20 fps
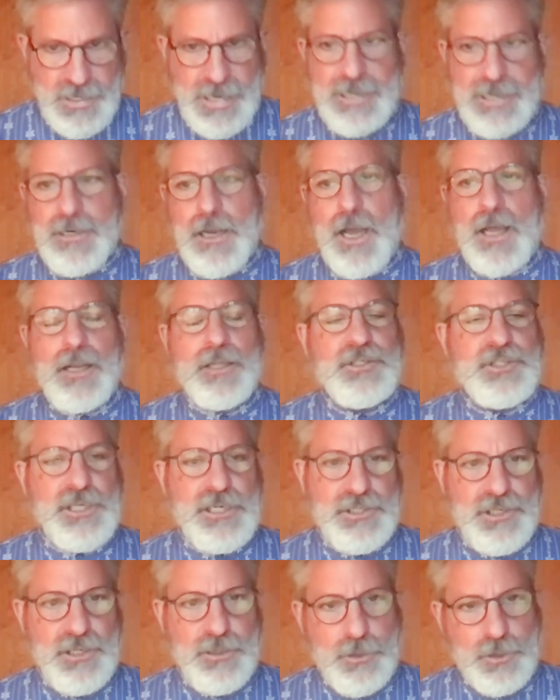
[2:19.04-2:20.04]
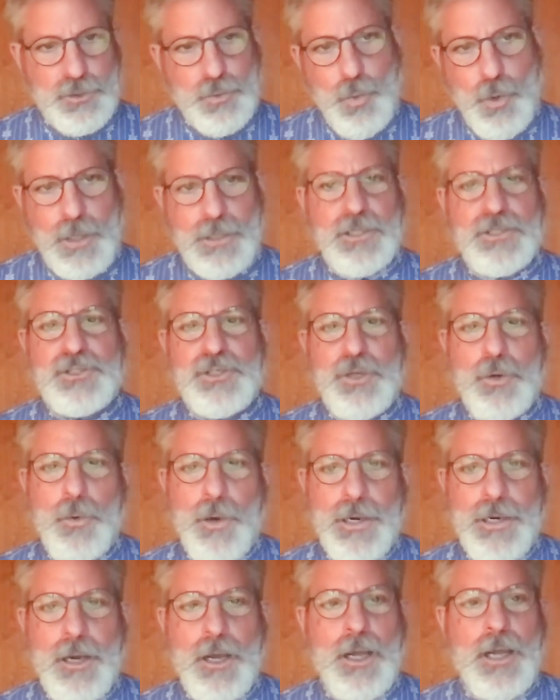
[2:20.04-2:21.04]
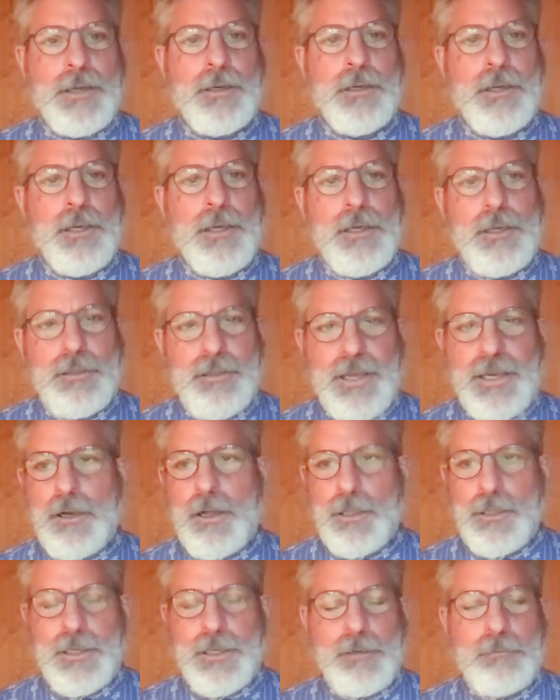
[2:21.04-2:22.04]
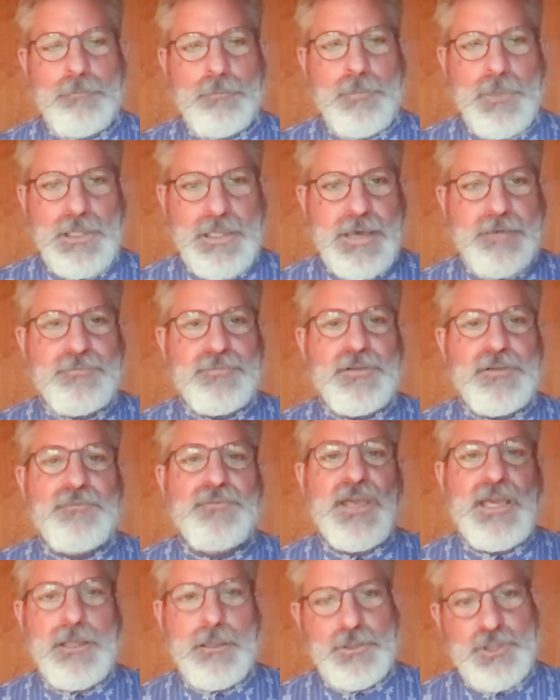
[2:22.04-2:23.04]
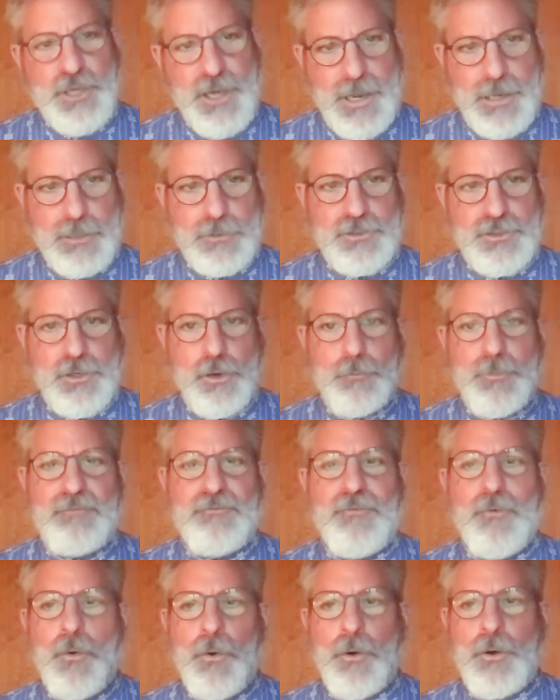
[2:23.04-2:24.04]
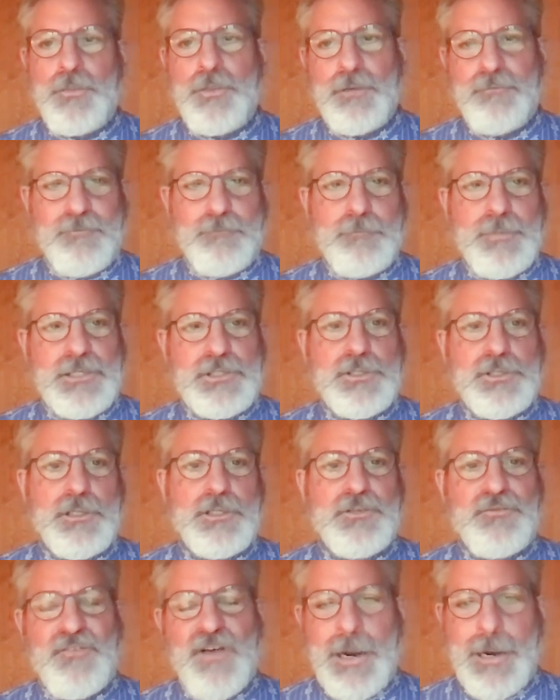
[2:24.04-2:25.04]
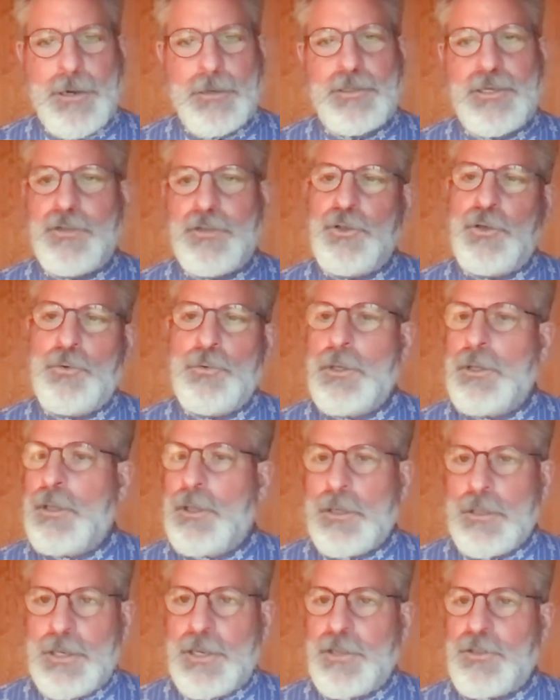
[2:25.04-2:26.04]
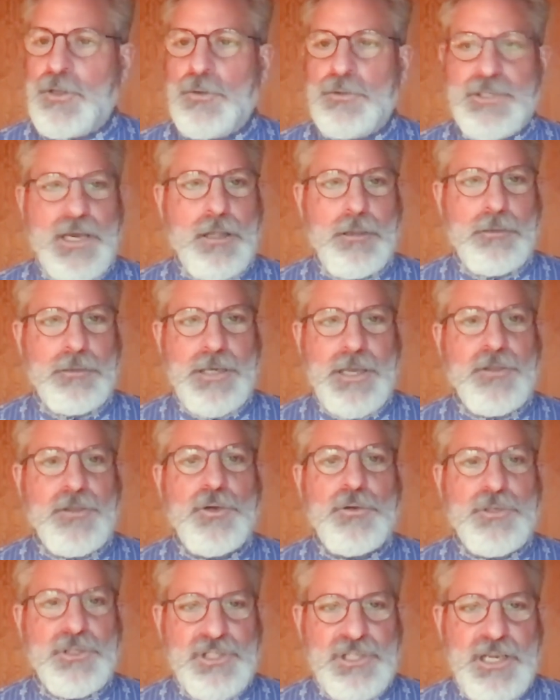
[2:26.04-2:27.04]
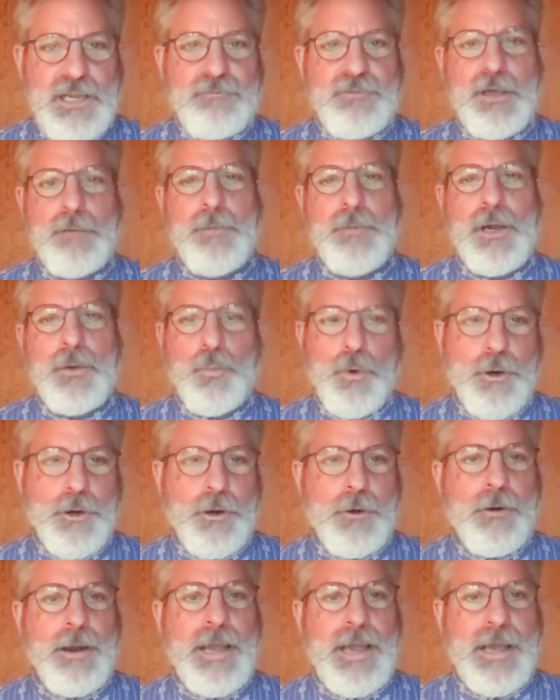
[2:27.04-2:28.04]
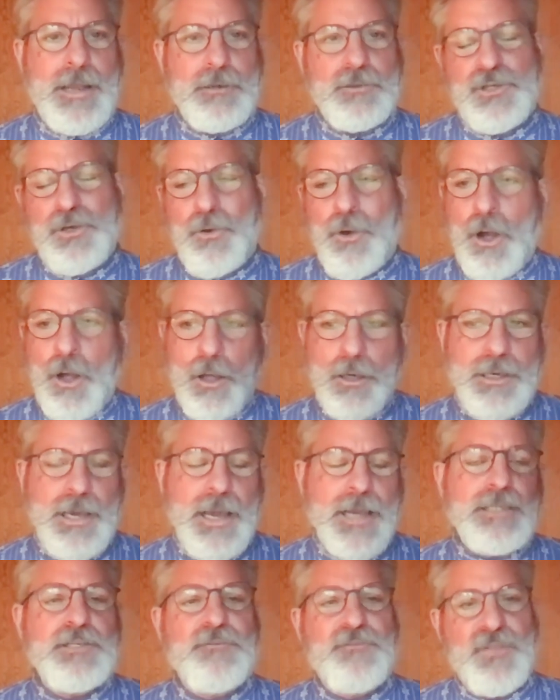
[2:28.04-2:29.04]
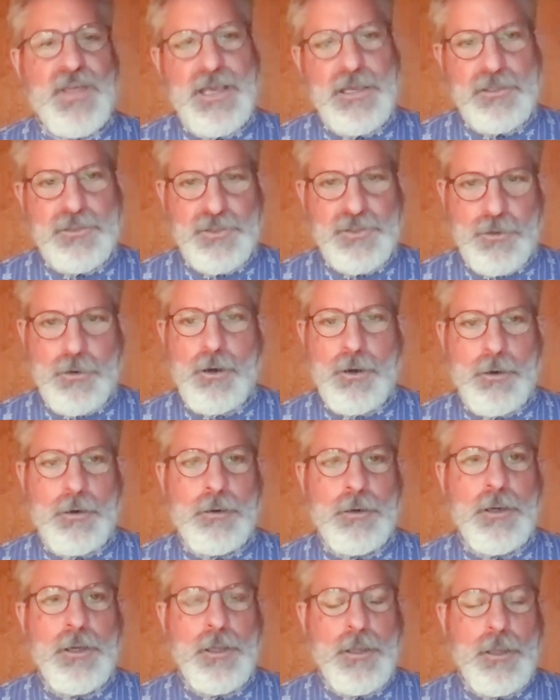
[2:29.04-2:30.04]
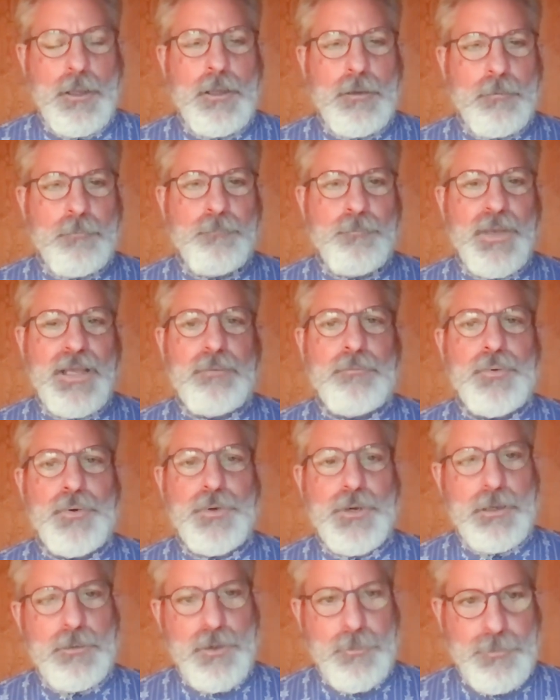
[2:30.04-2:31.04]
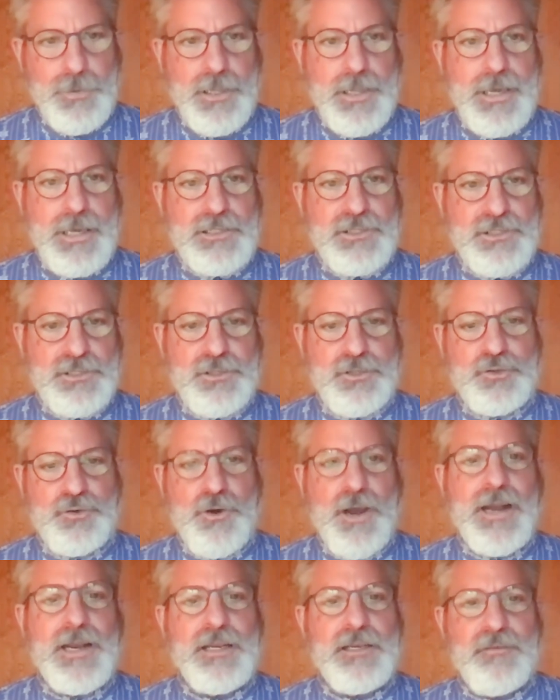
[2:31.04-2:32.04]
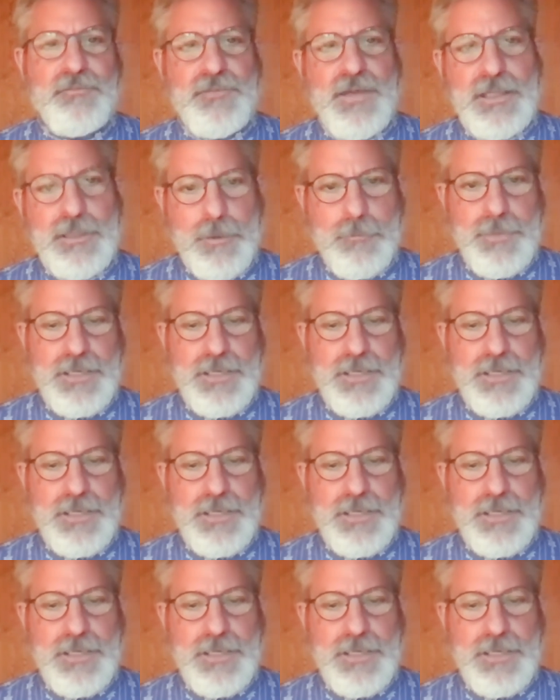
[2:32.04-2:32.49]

technologies and there's work that's going on. They call it left of kill chain. So before the missile is fired, can you deceive them on where you're at? So all kinds of things are been put into place to try to defeat the